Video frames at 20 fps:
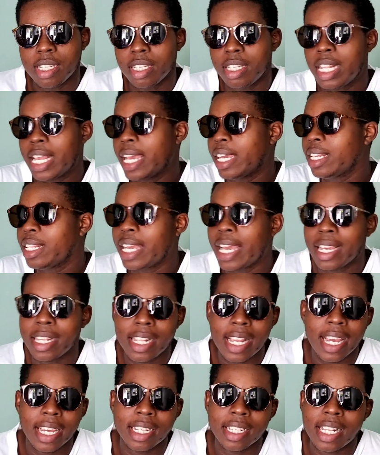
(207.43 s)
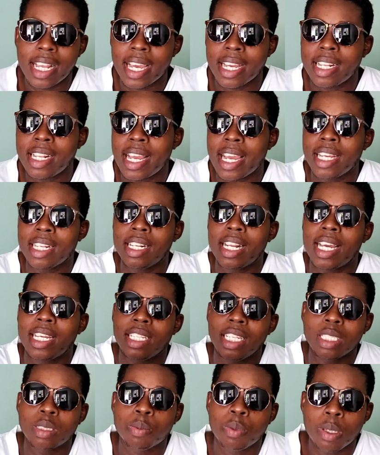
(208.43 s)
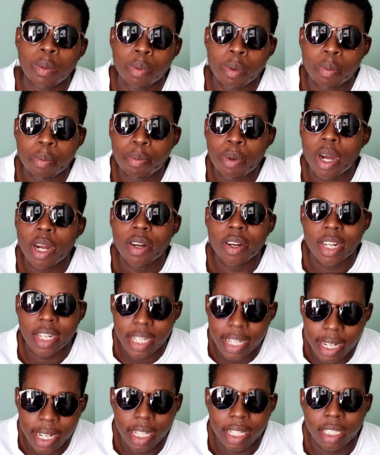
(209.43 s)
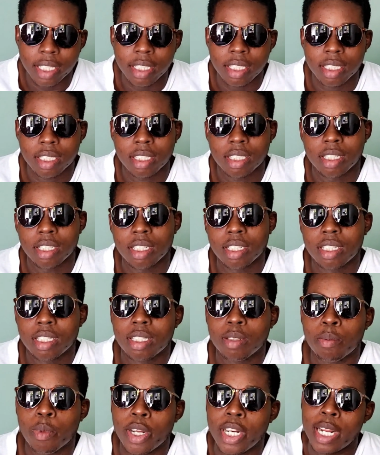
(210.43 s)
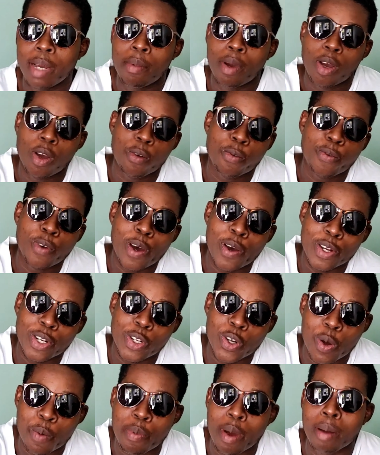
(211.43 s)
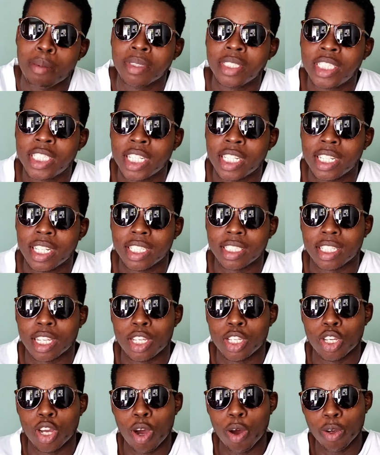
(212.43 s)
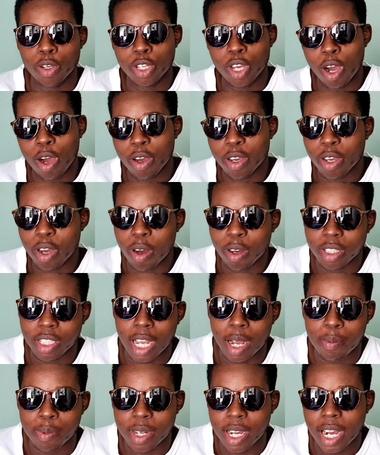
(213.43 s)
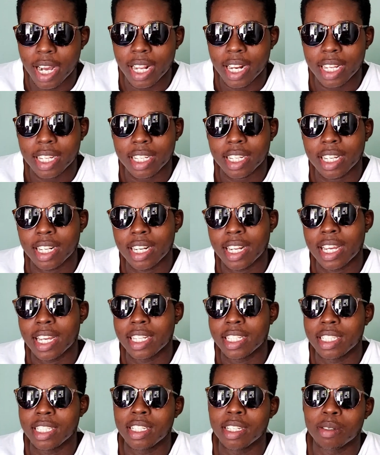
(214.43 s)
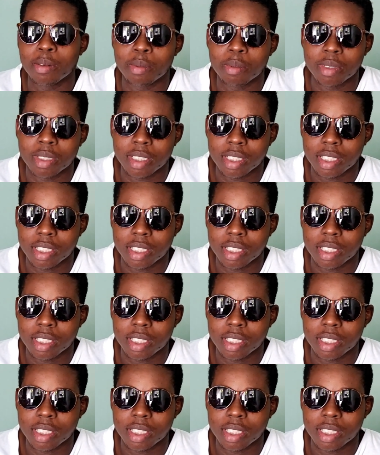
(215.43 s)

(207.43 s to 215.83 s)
Like these people paranoid. But them I go forward now, I'm telling you, I say, yo, top call Alkaline name.